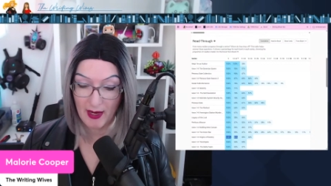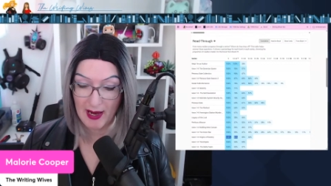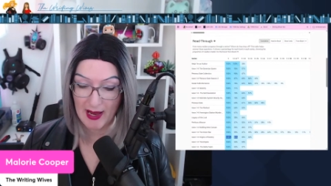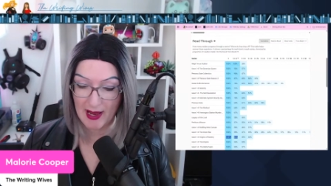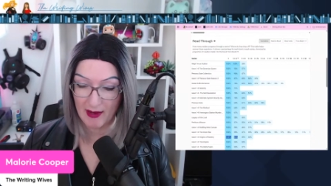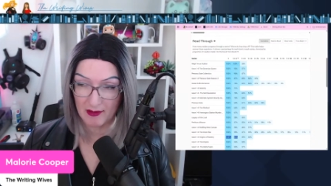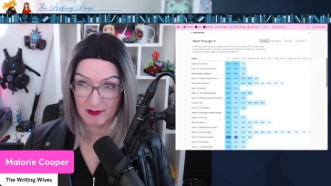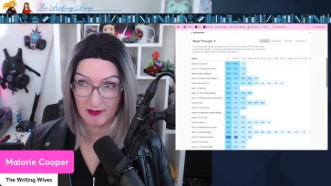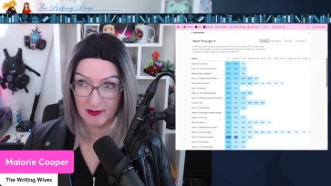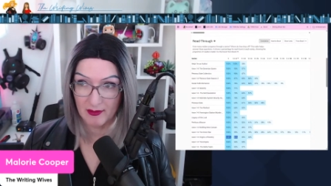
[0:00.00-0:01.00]

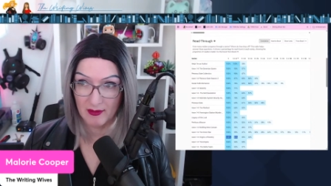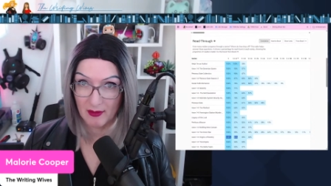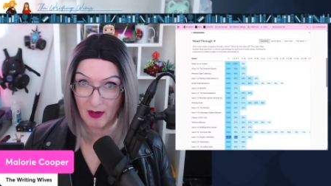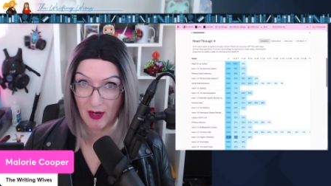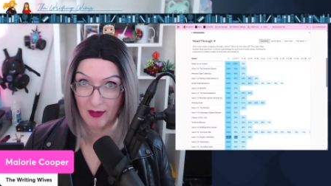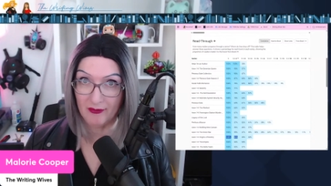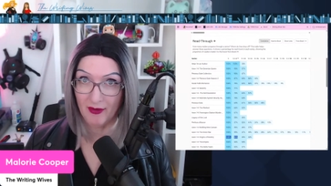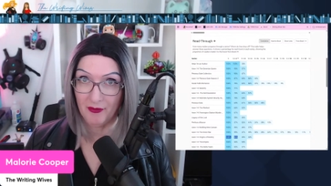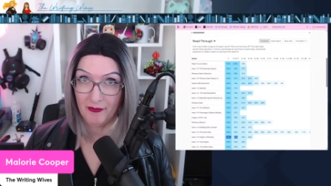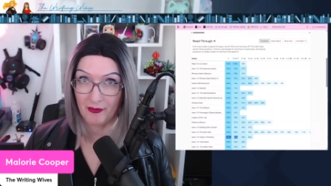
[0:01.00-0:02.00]
And I have
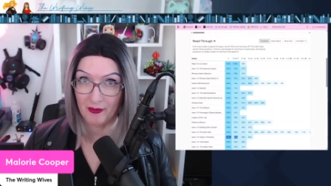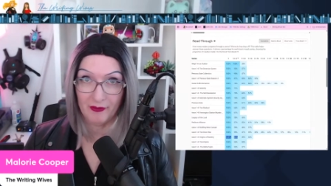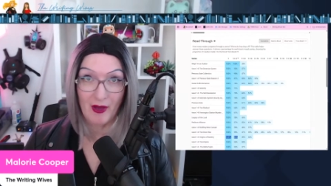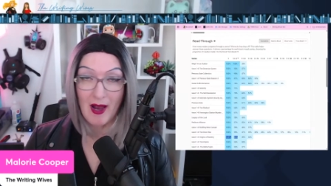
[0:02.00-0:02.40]
other series.